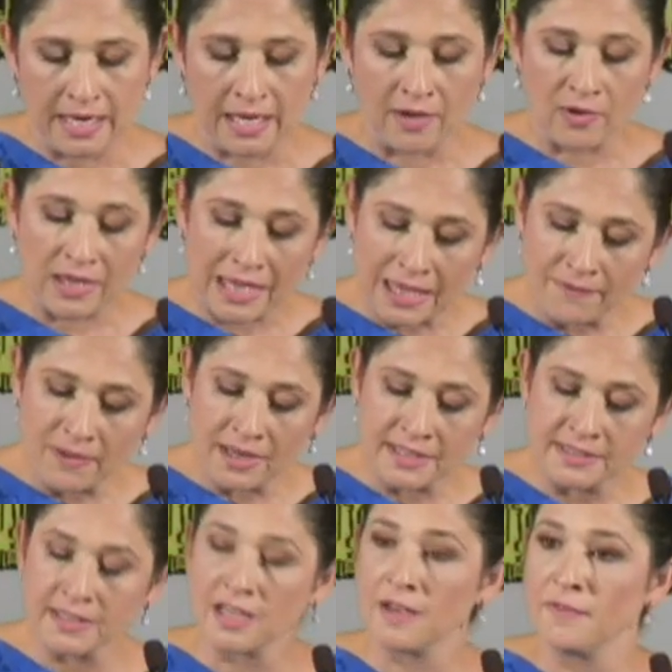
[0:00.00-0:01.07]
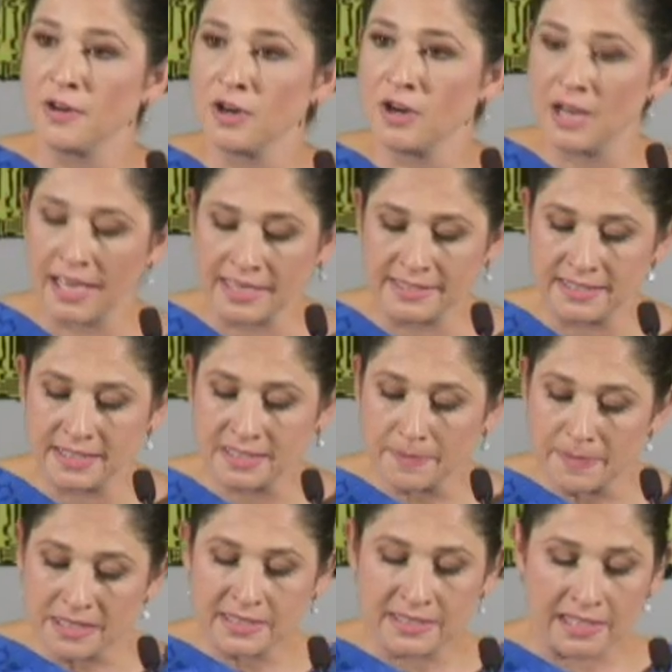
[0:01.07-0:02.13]
Now, even as the governor has
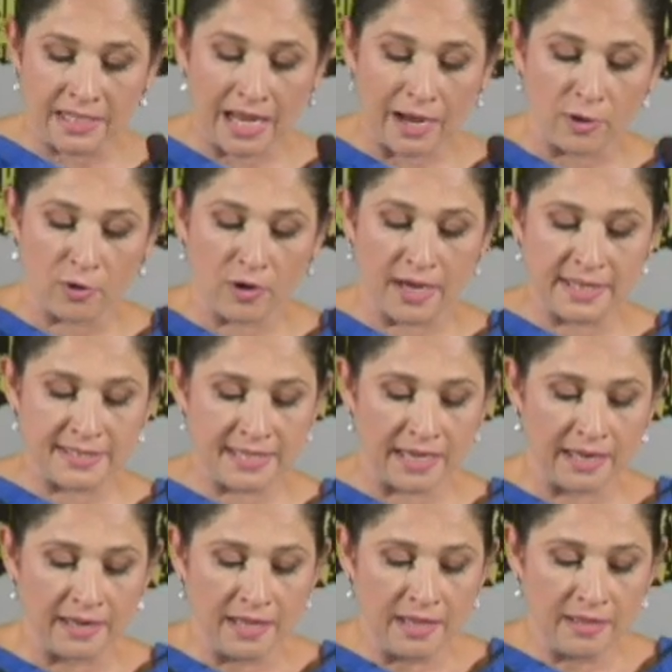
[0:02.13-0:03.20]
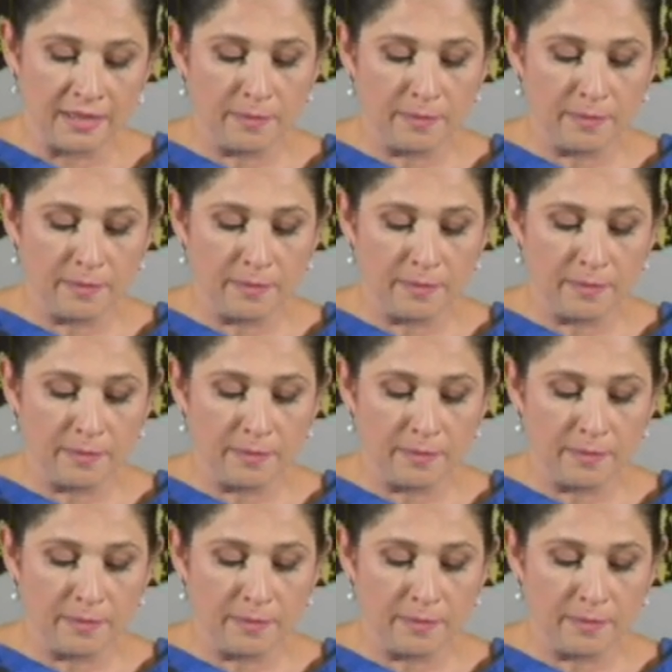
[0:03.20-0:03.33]
dismissed the downgrades that